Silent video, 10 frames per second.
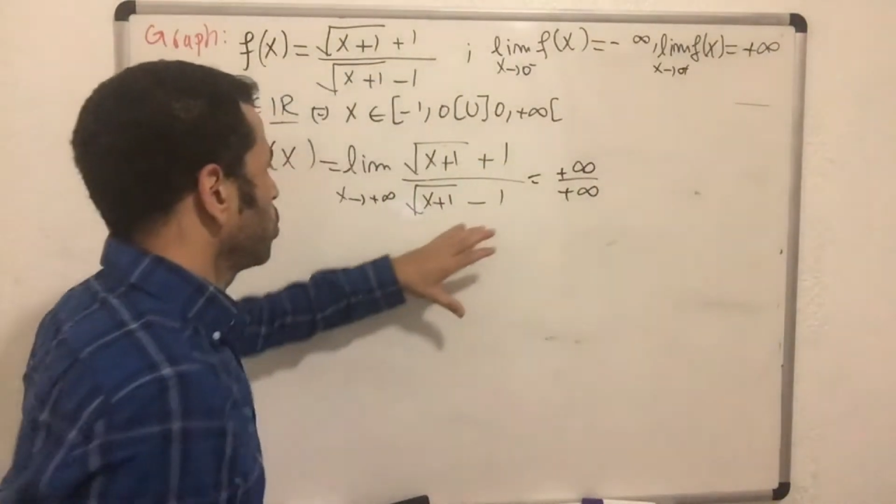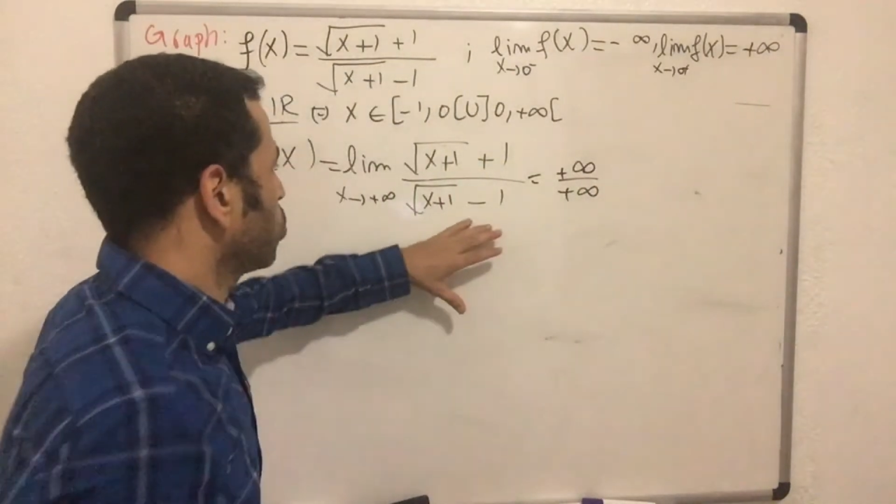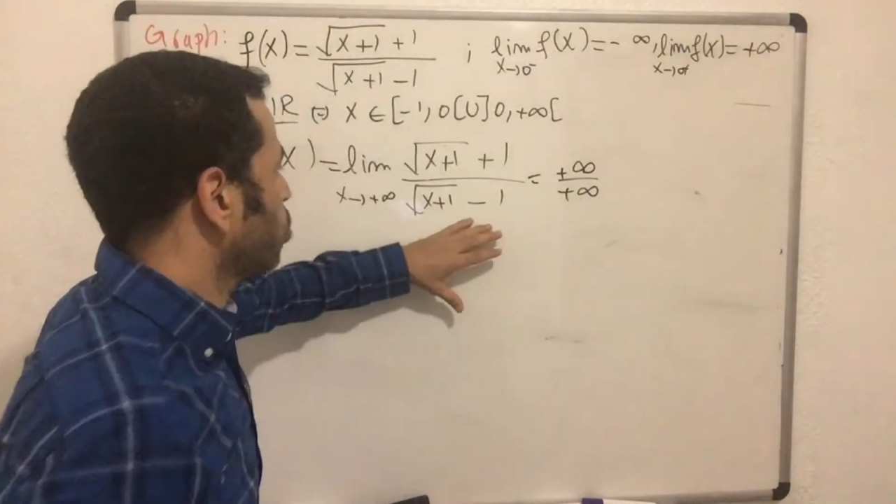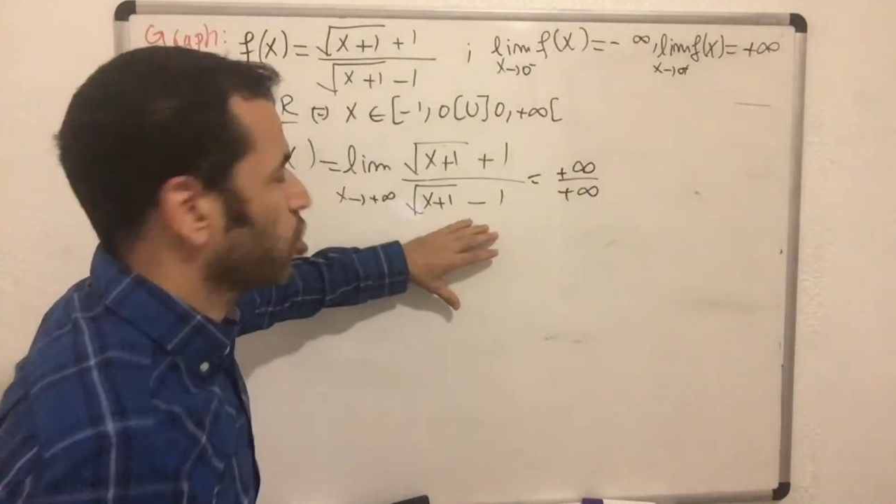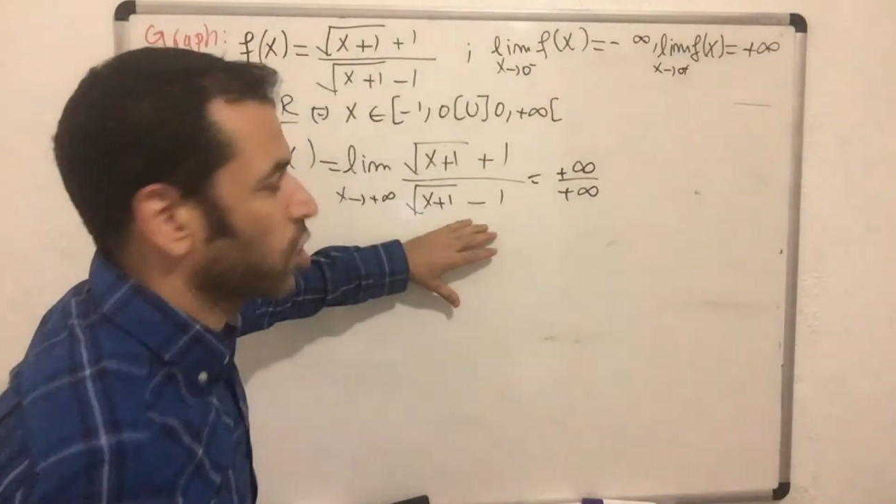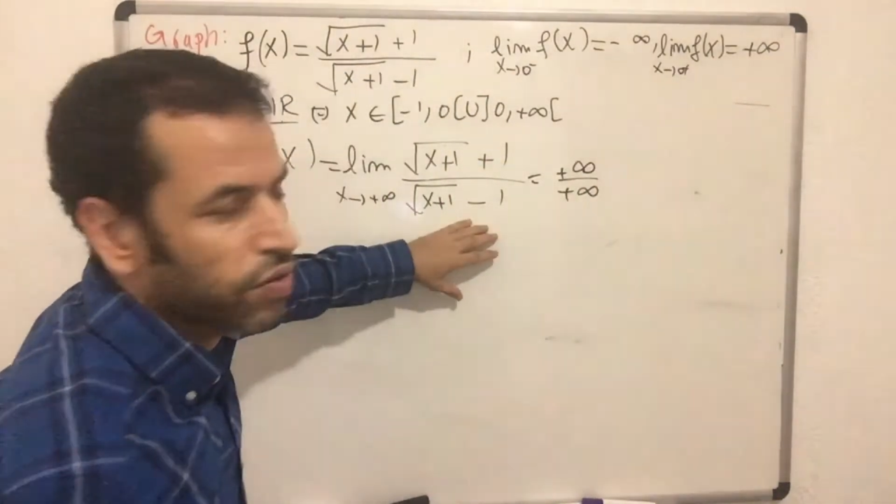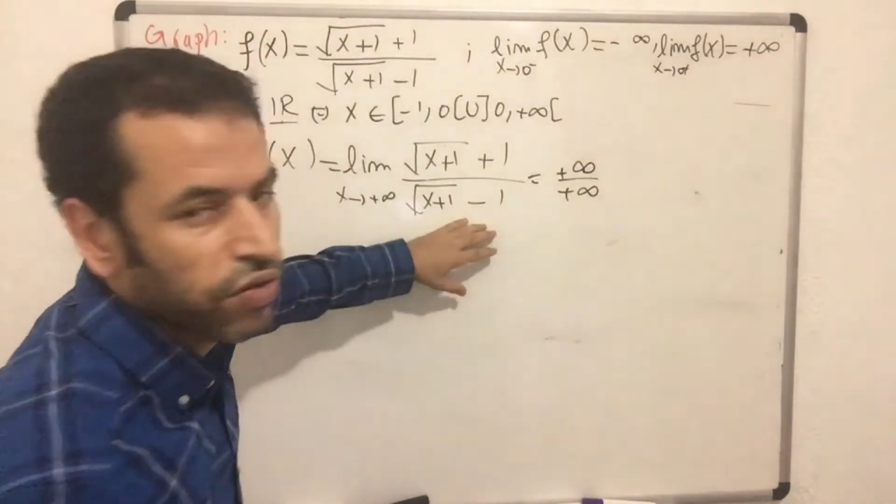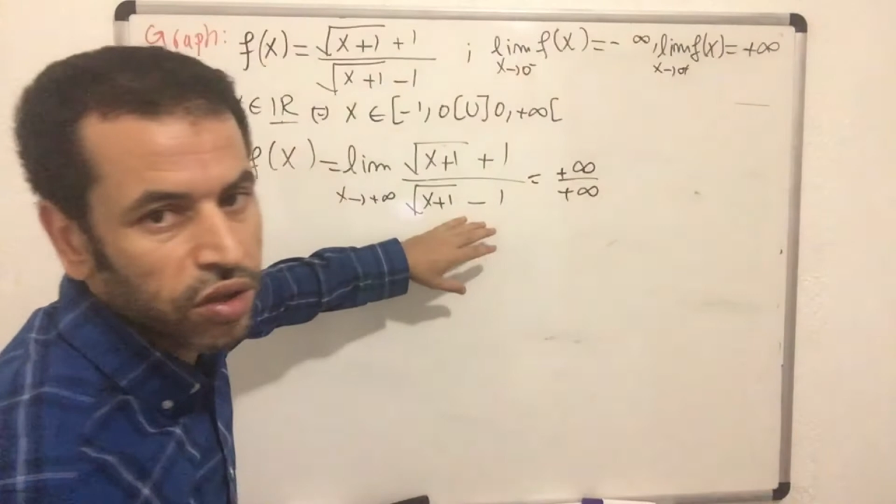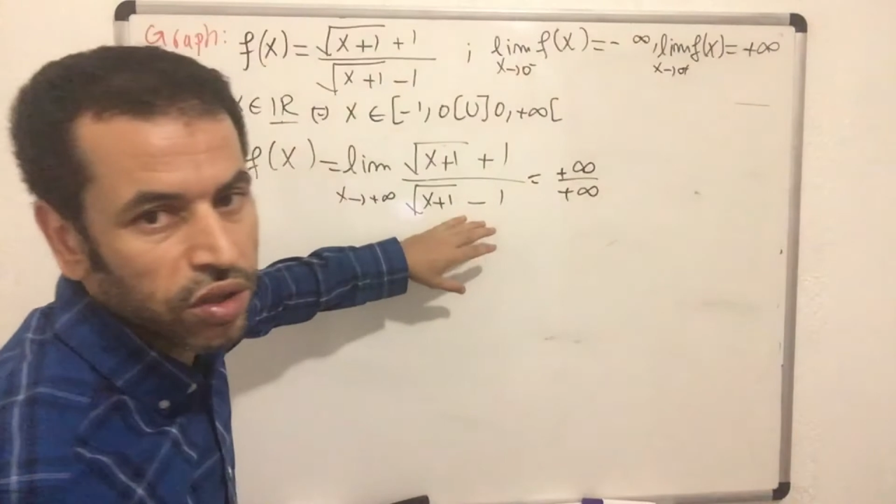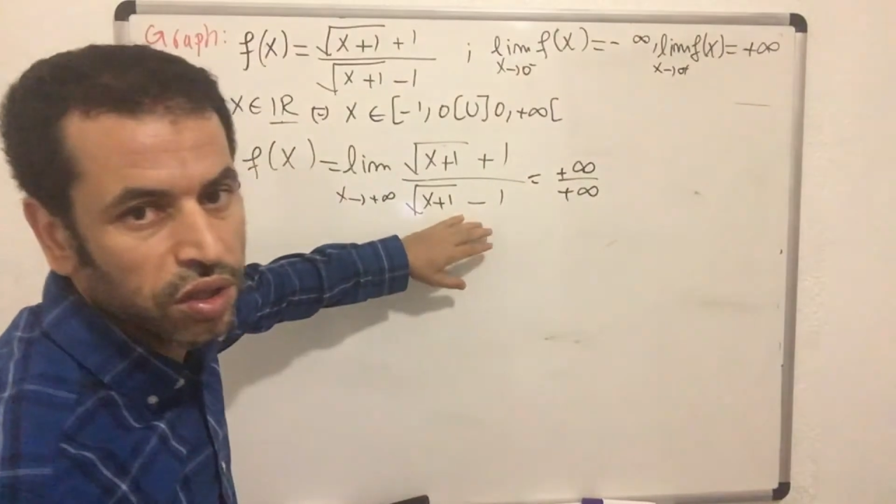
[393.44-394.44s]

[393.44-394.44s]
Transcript: to transfer